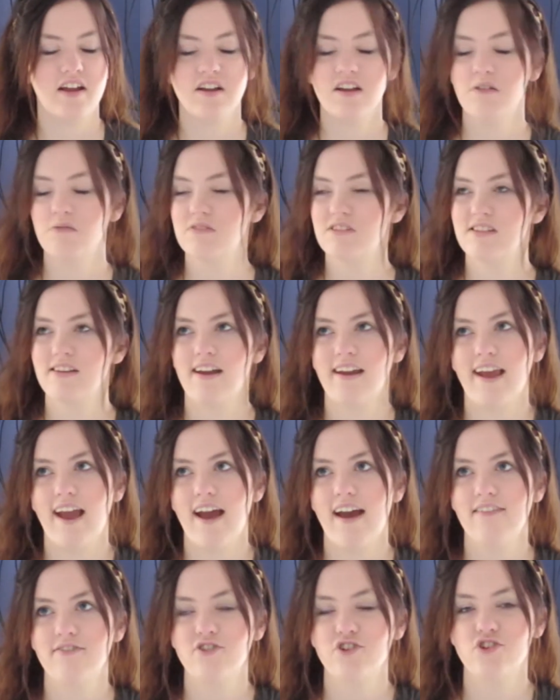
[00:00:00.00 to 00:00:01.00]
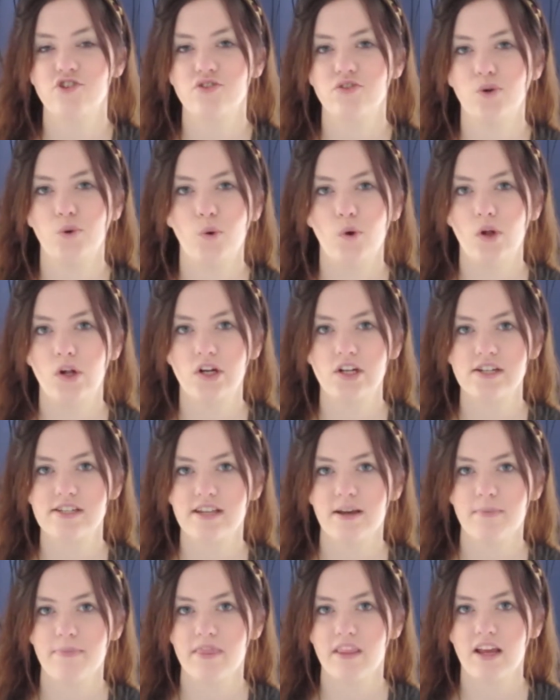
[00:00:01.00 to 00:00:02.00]
It was like after school or
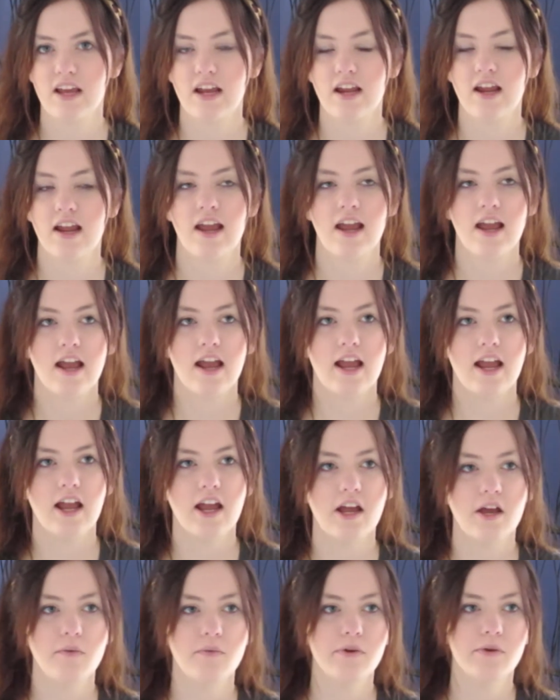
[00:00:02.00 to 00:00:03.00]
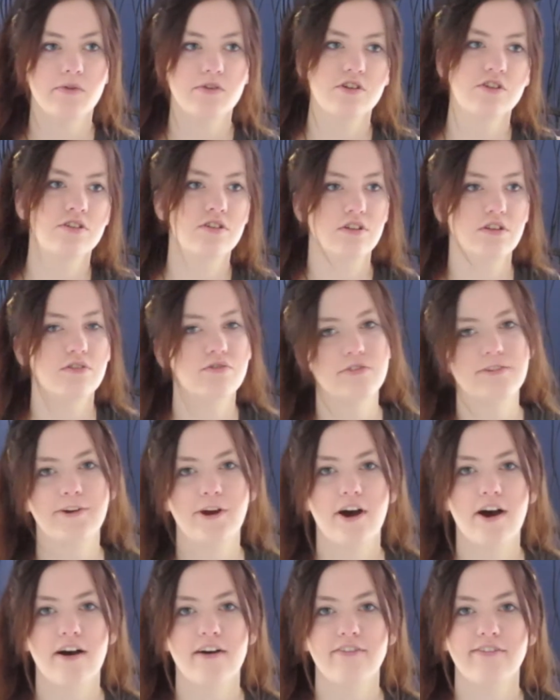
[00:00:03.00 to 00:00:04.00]
something, and we were just goofing
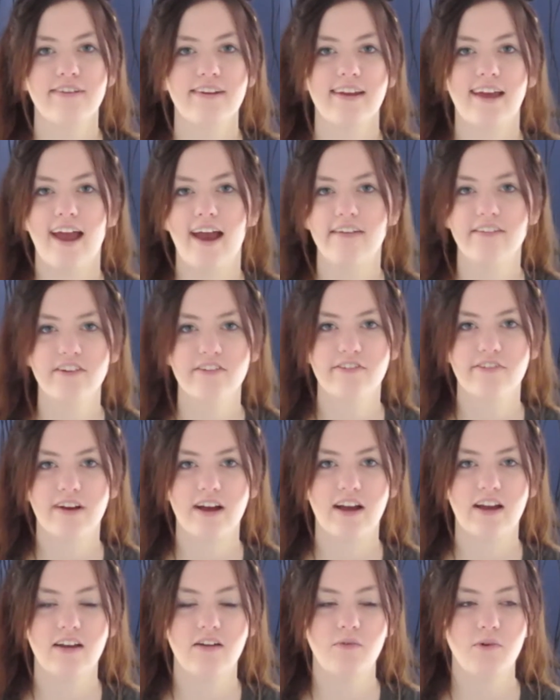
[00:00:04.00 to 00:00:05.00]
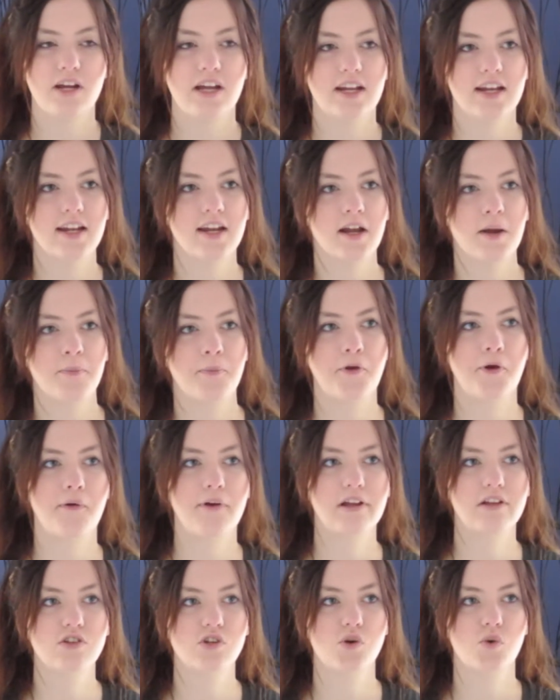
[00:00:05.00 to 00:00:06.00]
off and having fun. We ended up
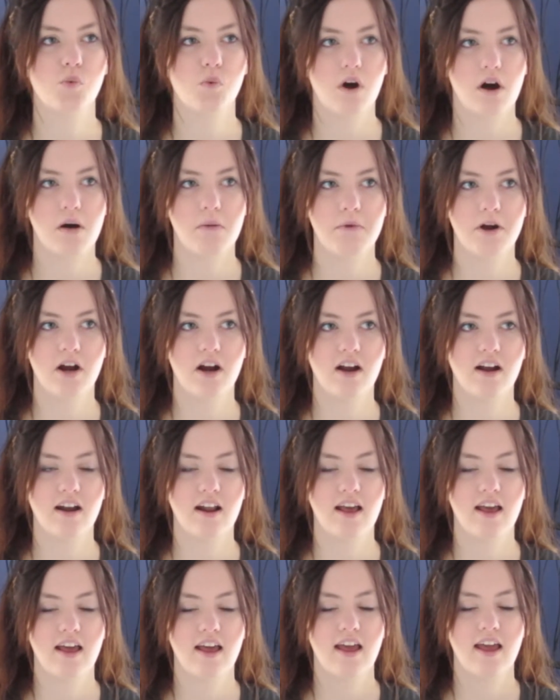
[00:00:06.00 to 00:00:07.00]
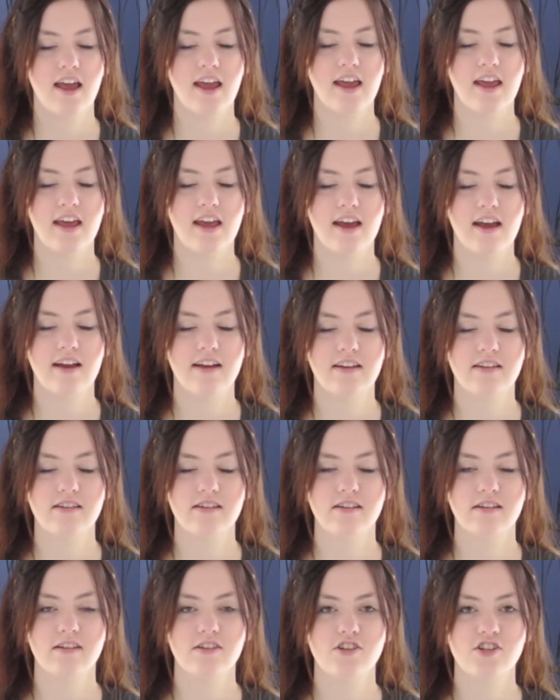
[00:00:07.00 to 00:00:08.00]
going to Walmart, and
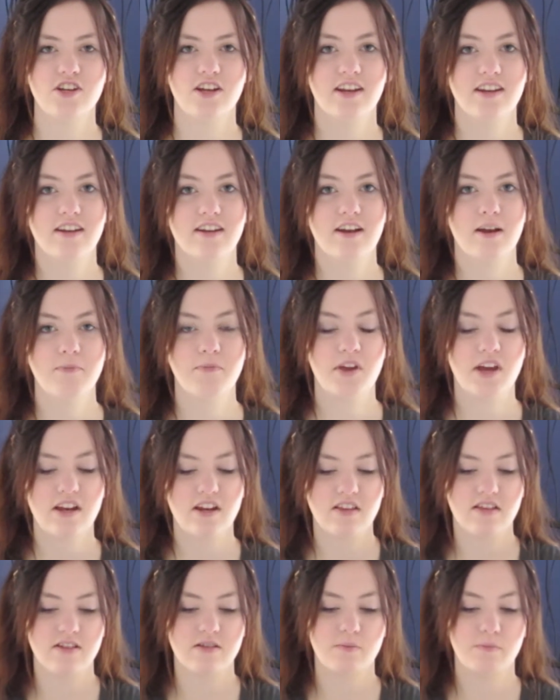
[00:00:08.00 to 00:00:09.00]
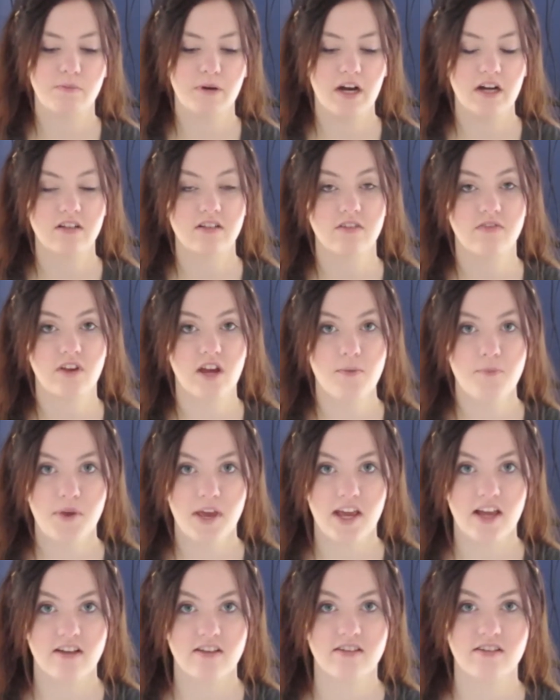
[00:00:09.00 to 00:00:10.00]
she ended up getting this box of
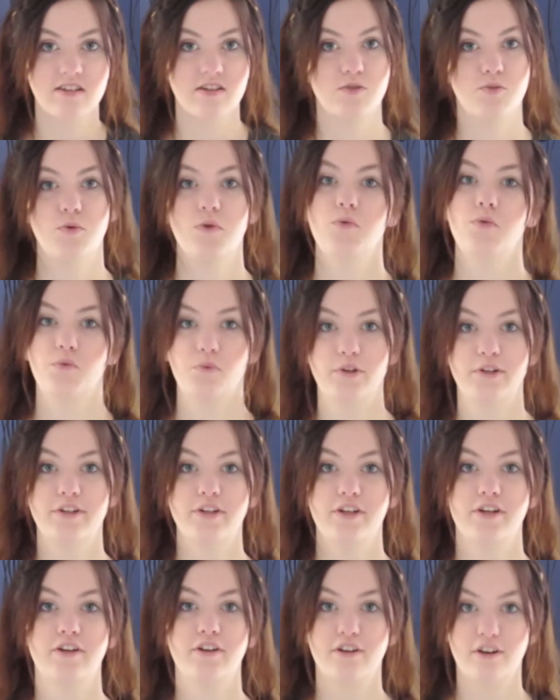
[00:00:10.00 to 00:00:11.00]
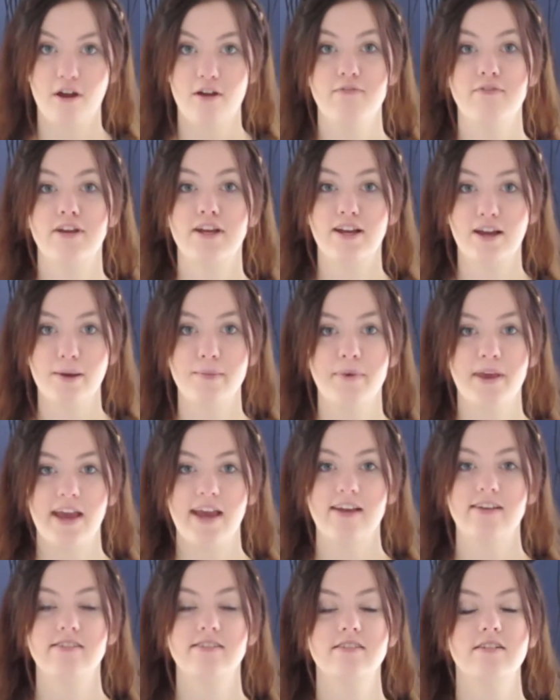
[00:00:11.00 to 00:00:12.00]
cupcakes because we were really craving
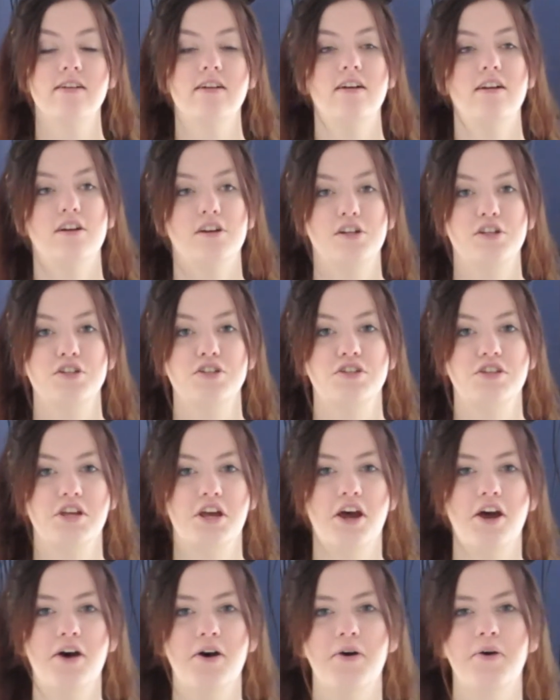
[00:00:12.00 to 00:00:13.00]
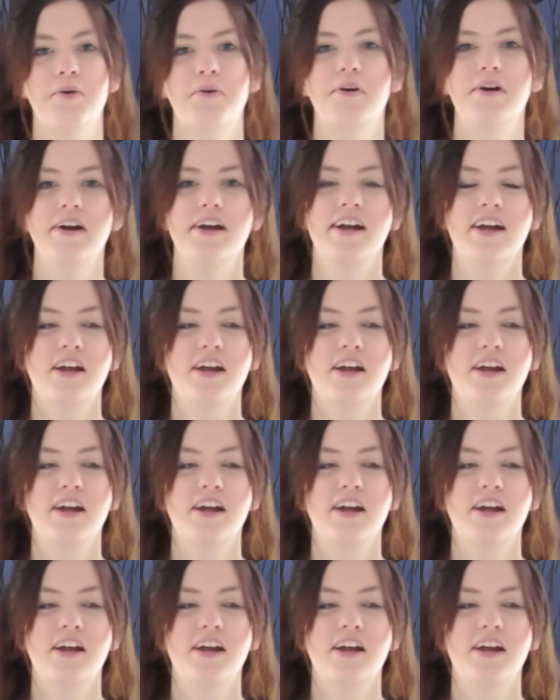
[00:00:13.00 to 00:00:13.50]
cupcakes. So